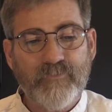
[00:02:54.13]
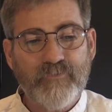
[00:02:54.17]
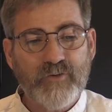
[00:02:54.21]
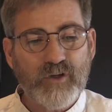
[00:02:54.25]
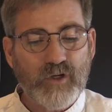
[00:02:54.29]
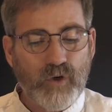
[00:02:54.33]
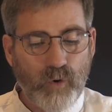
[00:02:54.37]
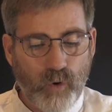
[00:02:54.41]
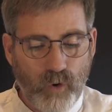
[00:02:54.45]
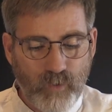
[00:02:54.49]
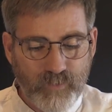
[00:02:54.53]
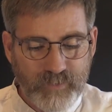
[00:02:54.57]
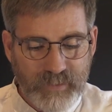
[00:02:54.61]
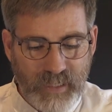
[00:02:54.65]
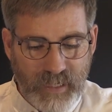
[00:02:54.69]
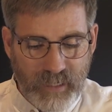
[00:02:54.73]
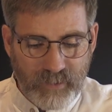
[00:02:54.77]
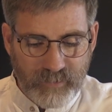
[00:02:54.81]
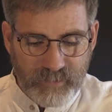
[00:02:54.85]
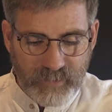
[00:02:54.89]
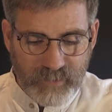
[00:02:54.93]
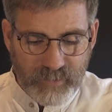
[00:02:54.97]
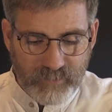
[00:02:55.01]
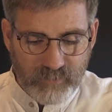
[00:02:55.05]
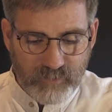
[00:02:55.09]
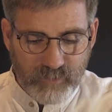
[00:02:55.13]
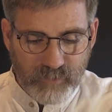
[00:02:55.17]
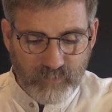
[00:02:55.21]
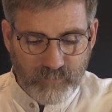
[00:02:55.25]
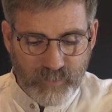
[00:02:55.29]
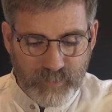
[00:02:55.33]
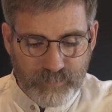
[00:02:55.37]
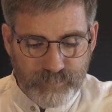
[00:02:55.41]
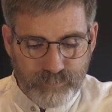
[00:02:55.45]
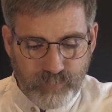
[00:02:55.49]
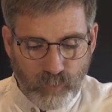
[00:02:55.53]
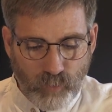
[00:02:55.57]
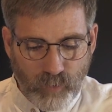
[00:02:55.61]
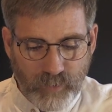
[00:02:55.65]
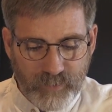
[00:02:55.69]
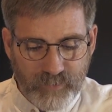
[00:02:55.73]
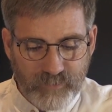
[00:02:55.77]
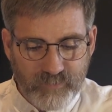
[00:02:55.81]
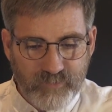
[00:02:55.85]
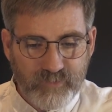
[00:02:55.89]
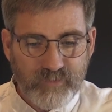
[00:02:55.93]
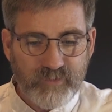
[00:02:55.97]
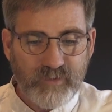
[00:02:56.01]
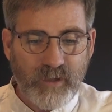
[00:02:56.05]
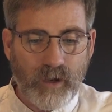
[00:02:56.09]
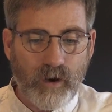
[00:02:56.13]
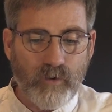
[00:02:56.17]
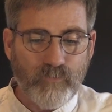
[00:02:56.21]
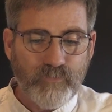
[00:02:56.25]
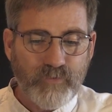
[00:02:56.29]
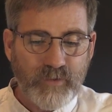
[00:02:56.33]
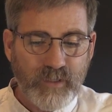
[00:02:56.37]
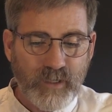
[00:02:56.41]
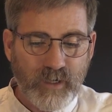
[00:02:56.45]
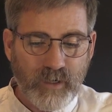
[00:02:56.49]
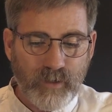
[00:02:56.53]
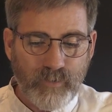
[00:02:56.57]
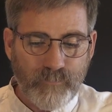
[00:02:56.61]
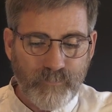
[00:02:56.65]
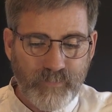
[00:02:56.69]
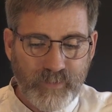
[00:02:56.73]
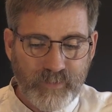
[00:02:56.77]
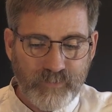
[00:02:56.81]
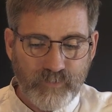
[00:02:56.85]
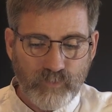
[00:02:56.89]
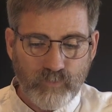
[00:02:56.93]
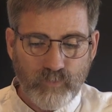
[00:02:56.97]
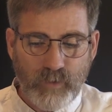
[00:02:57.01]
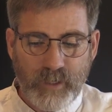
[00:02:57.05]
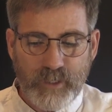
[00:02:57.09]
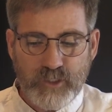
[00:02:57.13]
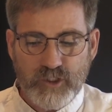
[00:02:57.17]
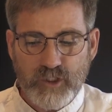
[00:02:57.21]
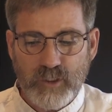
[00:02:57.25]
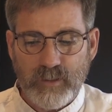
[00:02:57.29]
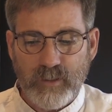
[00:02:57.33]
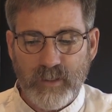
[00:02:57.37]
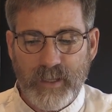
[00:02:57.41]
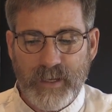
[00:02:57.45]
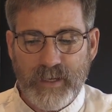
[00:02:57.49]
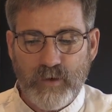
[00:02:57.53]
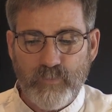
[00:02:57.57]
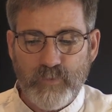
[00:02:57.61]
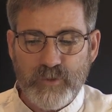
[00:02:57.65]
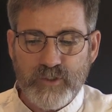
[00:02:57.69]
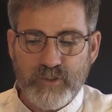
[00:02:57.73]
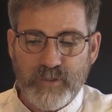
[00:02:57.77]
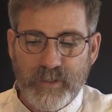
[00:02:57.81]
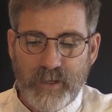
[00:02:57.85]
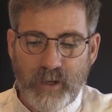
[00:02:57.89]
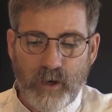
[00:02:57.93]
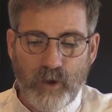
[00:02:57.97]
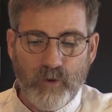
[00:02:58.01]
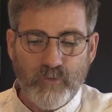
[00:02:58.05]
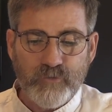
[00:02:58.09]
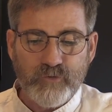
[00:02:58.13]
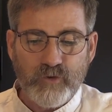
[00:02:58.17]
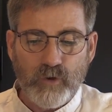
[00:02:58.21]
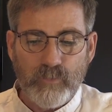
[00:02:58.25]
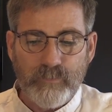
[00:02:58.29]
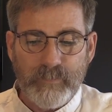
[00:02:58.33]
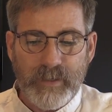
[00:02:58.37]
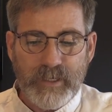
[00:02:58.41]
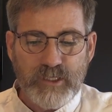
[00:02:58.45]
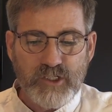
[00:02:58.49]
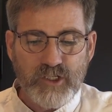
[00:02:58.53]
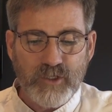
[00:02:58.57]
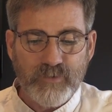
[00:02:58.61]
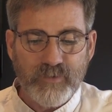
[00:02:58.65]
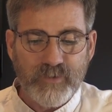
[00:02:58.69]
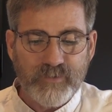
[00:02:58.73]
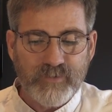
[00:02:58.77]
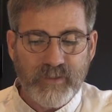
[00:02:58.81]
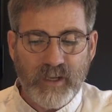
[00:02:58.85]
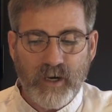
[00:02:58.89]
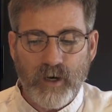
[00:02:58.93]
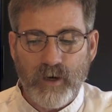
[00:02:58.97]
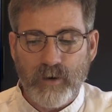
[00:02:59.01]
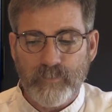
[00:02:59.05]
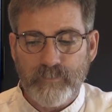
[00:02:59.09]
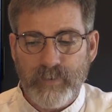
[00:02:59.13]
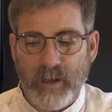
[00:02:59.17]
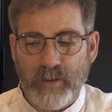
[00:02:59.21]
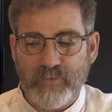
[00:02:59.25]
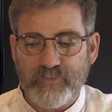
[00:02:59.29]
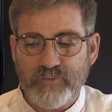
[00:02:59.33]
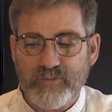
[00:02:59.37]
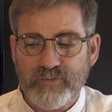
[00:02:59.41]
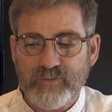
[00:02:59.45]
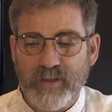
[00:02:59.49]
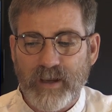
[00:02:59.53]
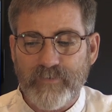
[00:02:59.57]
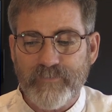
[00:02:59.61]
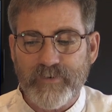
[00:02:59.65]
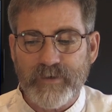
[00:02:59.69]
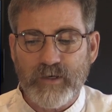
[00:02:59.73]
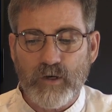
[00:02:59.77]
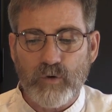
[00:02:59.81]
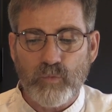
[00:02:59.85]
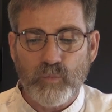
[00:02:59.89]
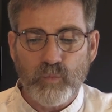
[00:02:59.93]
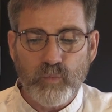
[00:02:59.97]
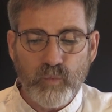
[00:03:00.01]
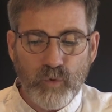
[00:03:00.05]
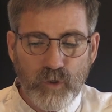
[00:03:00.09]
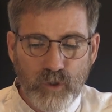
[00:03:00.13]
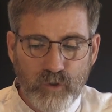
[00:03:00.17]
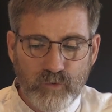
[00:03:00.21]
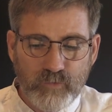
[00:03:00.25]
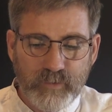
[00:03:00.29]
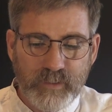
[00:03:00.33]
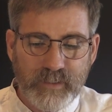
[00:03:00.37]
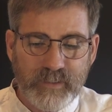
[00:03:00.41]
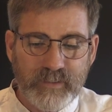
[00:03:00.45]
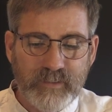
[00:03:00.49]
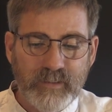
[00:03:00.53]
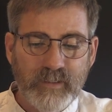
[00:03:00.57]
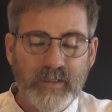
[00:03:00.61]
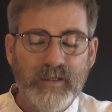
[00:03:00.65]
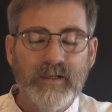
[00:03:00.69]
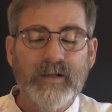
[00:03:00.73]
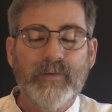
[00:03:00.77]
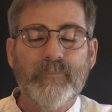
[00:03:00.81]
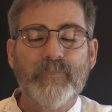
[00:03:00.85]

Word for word: If you go on down into the report itself here in the Russian language, they also mentioned that there are about seven wounded